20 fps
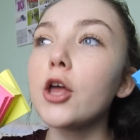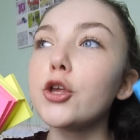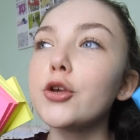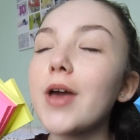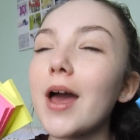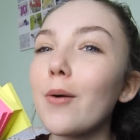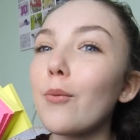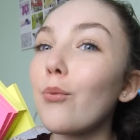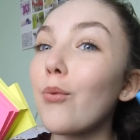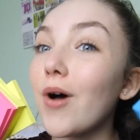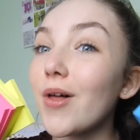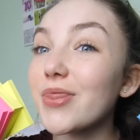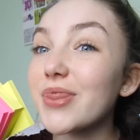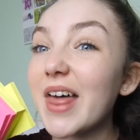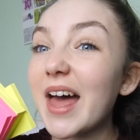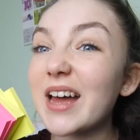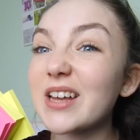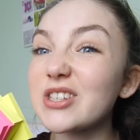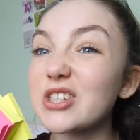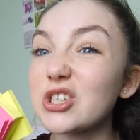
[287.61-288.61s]
You get
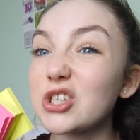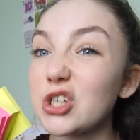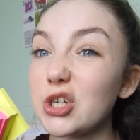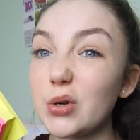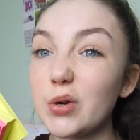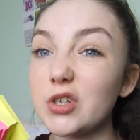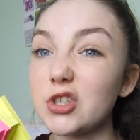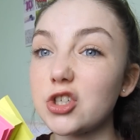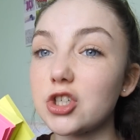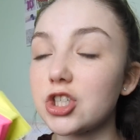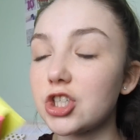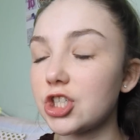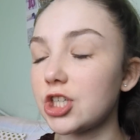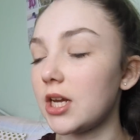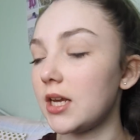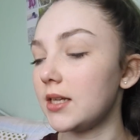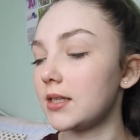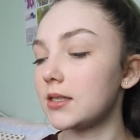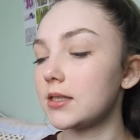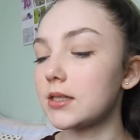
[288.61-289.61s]
1,200
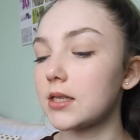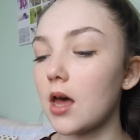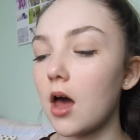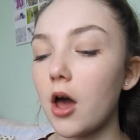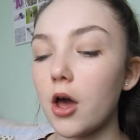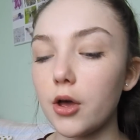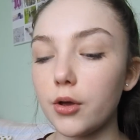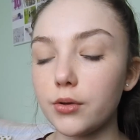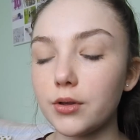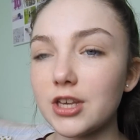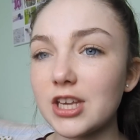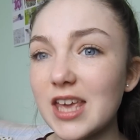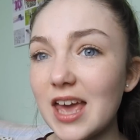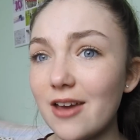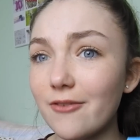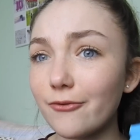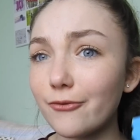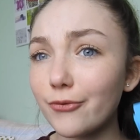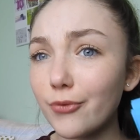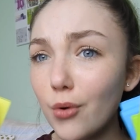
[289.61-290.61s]
sheets, so you're
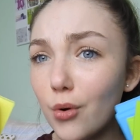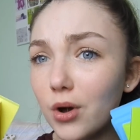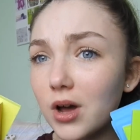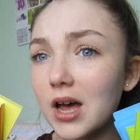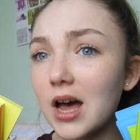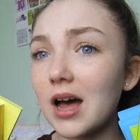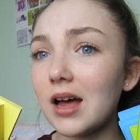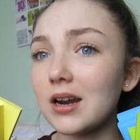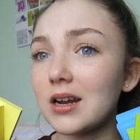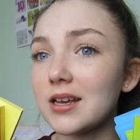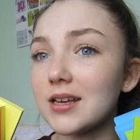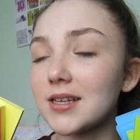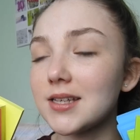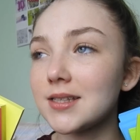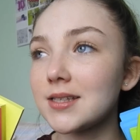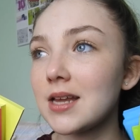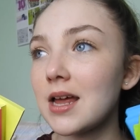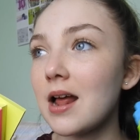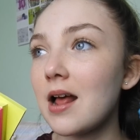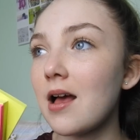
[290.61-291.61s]
getting 4
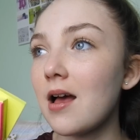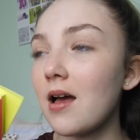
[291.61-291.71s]
colours,